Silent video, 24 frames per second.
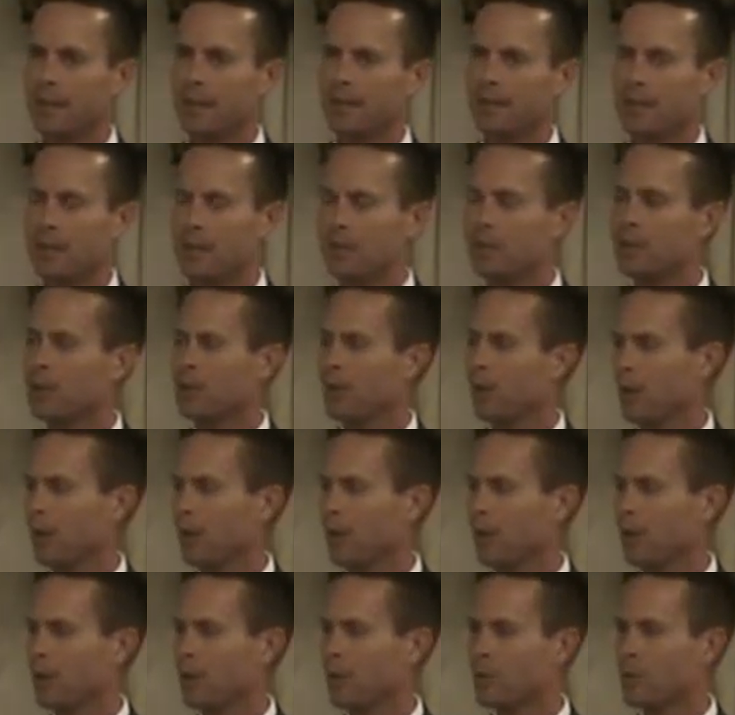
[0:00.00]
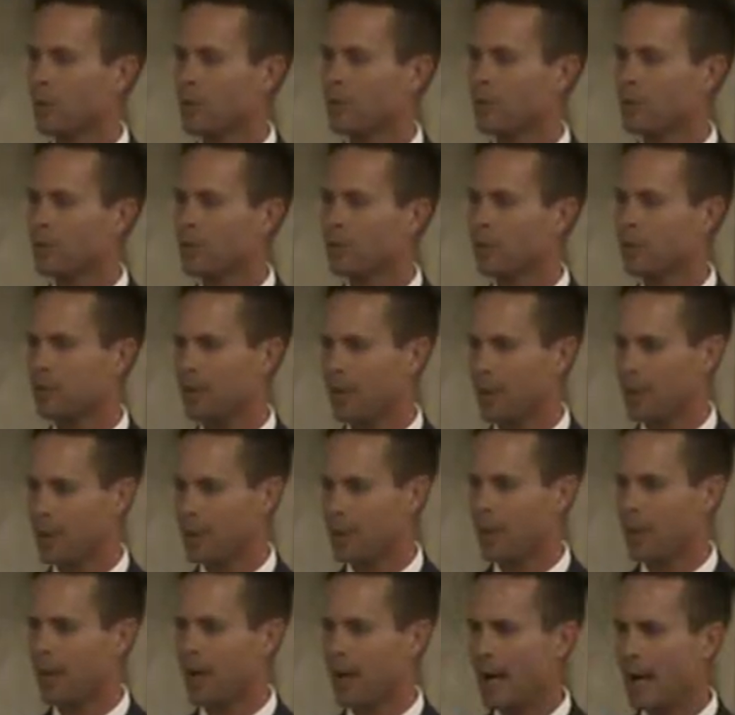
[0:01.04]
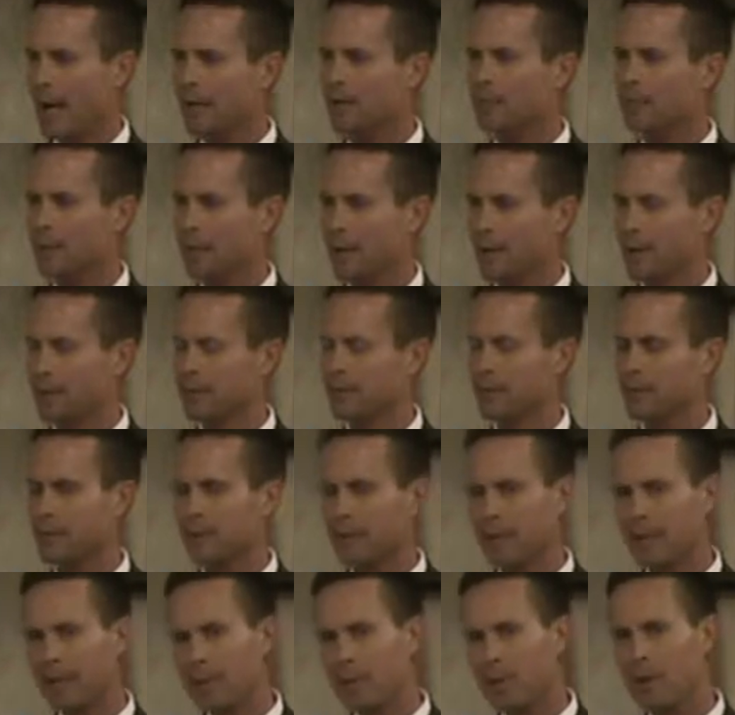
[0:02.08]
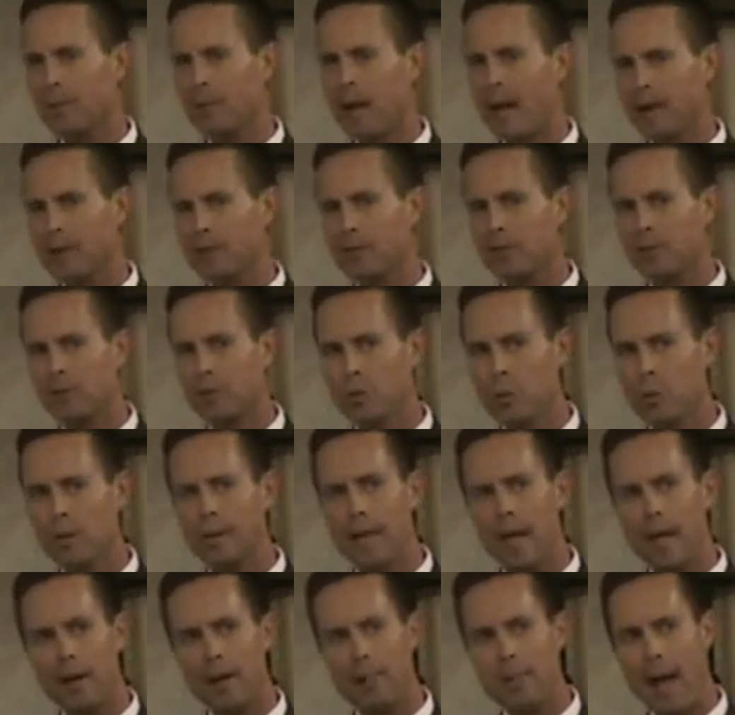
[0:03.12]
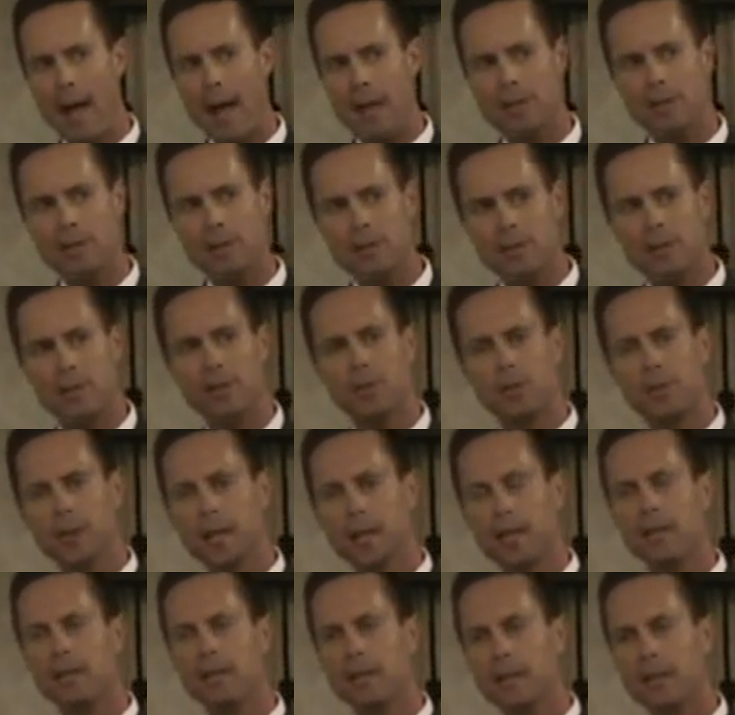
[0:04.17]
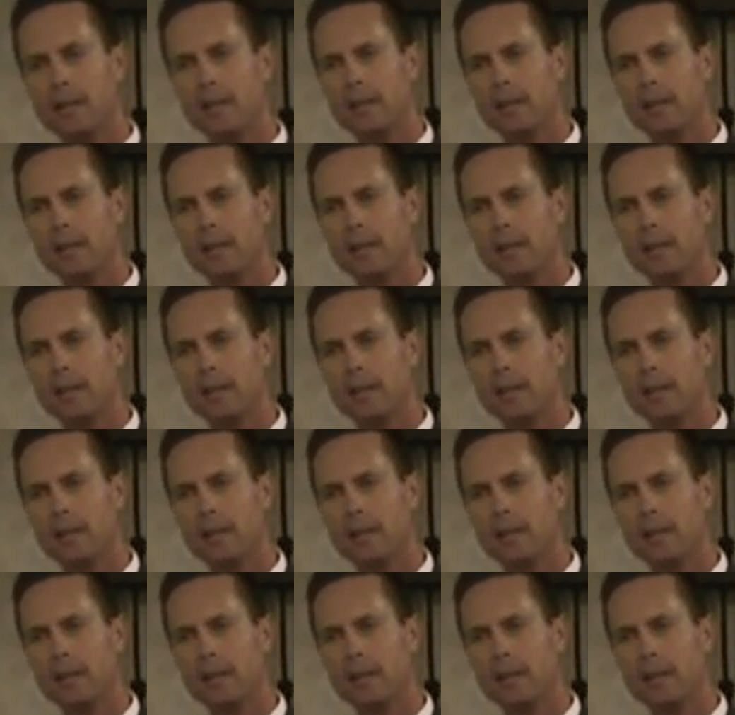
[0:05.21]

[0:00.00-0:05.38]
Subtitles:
She used to run our local emergency room at our hospital, but then went back to school and got her master's degree.